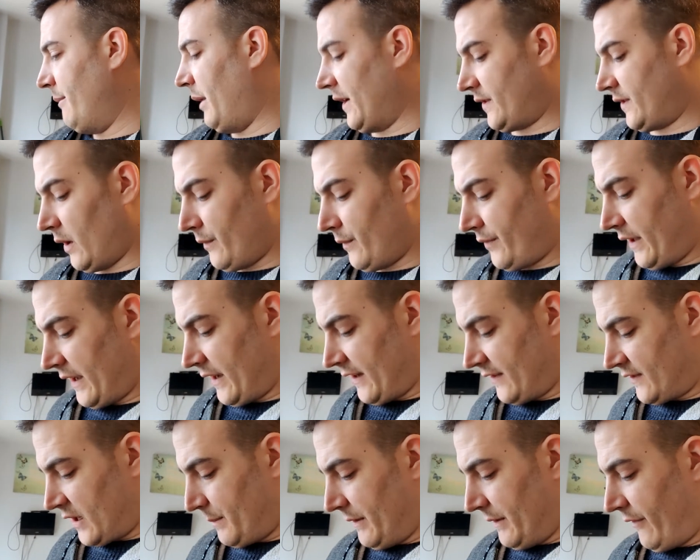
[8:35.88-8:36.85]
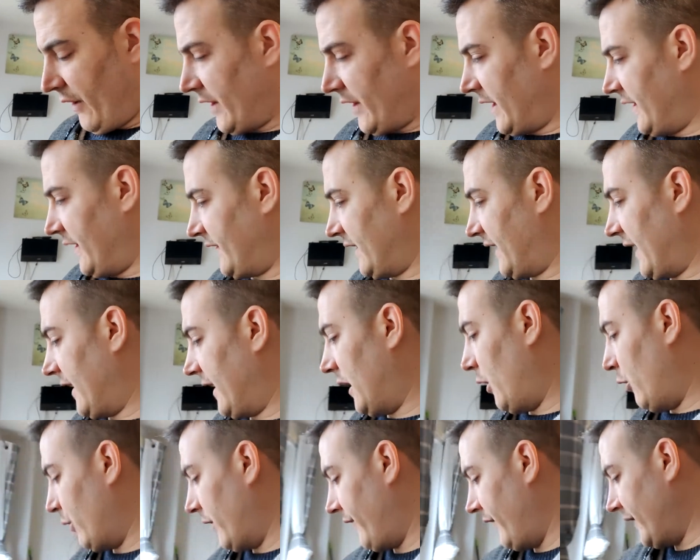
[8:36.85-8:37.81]
But I don't think it's going to be very easy
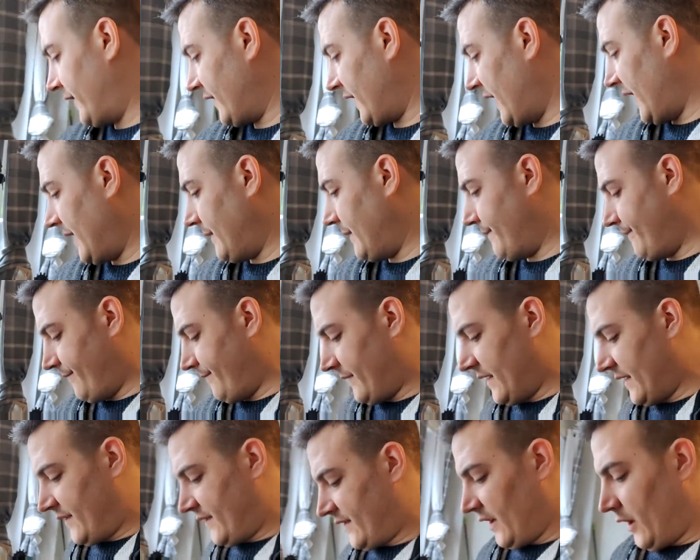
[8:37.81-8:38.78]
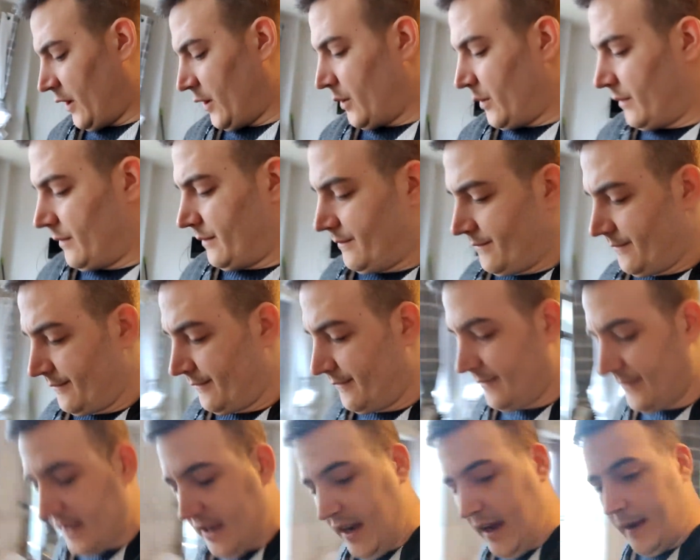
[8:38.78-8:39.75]
getting a hold of her today. So,
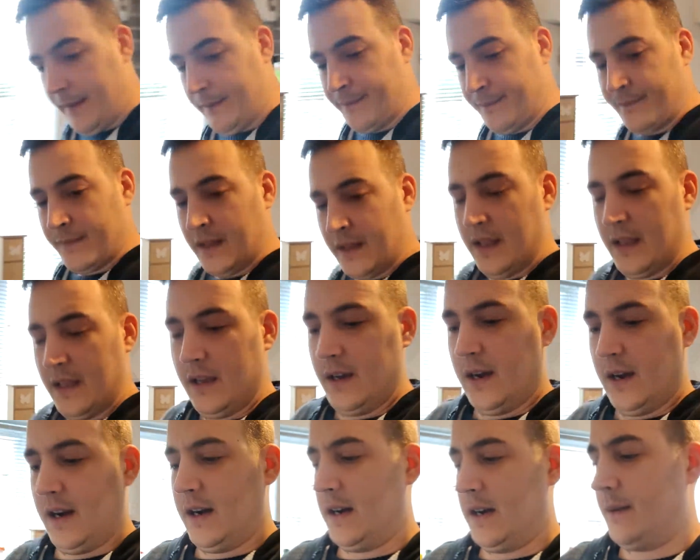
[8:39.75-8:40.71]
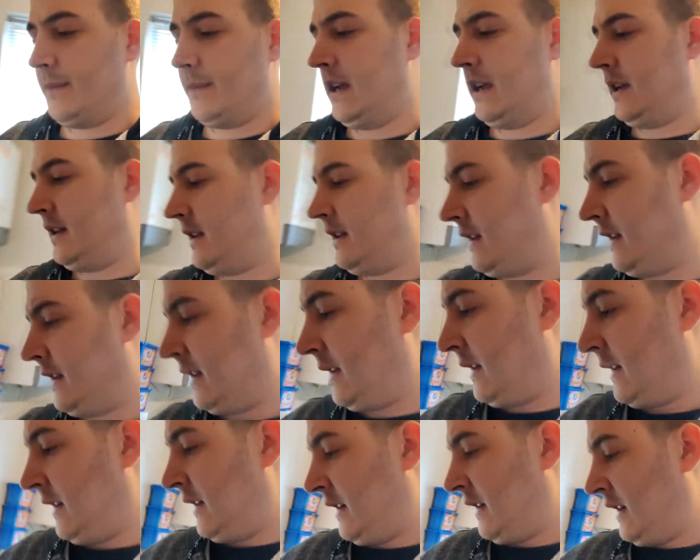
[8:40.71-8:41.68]
yeah.
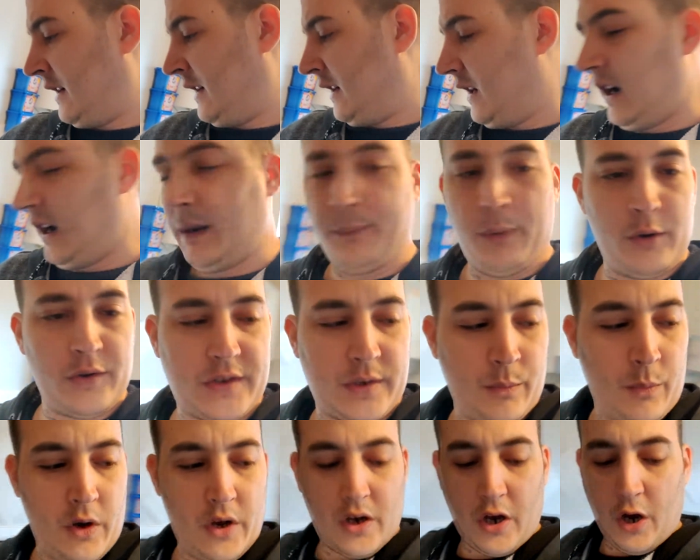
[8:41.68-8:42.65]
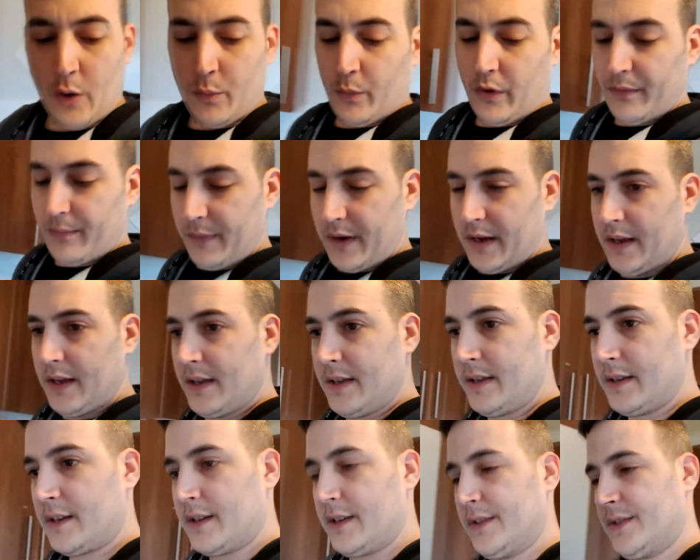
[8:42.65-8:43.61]
I brought some work home with me
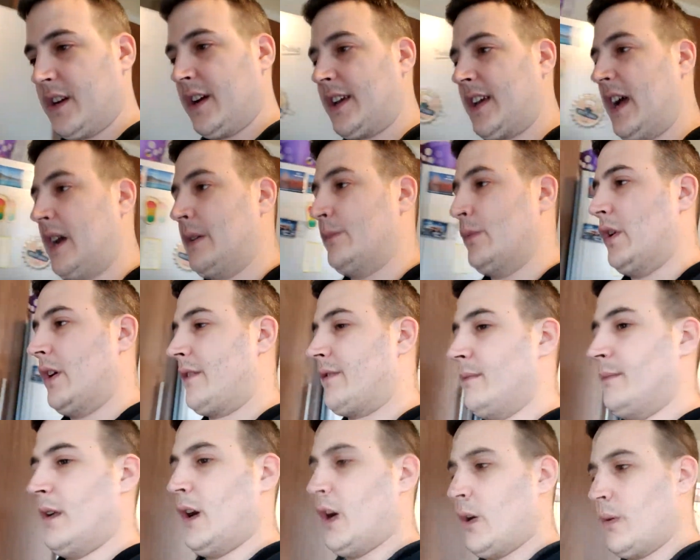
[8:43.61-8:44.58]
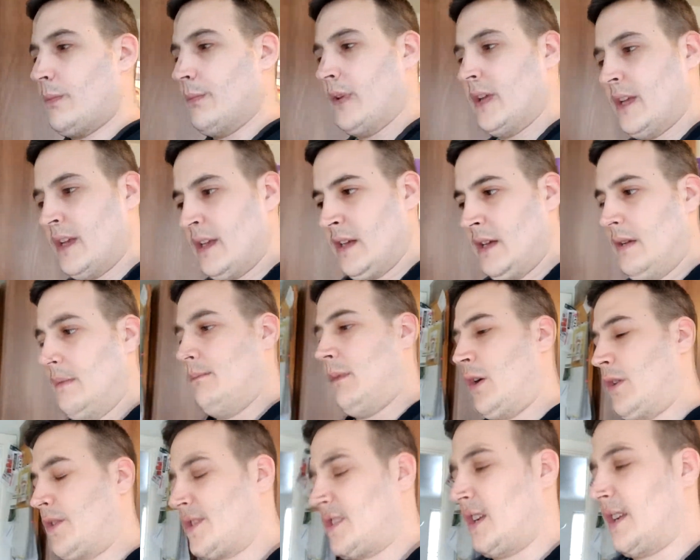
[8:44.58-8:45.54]
because I can work from home
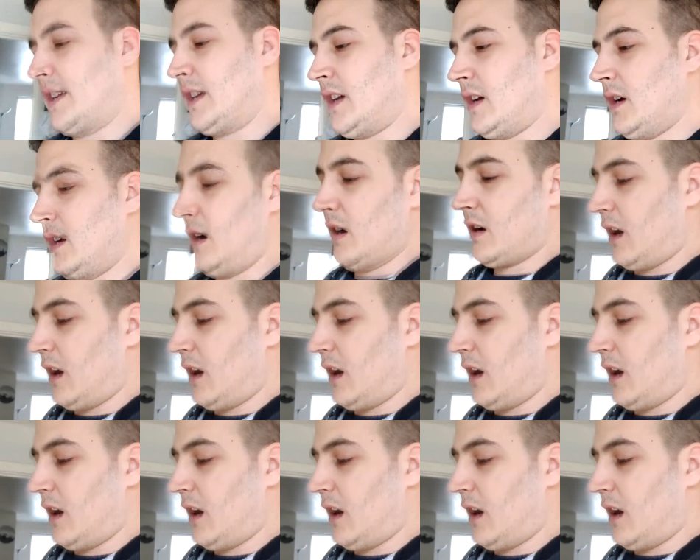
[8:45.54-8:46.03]
mostly.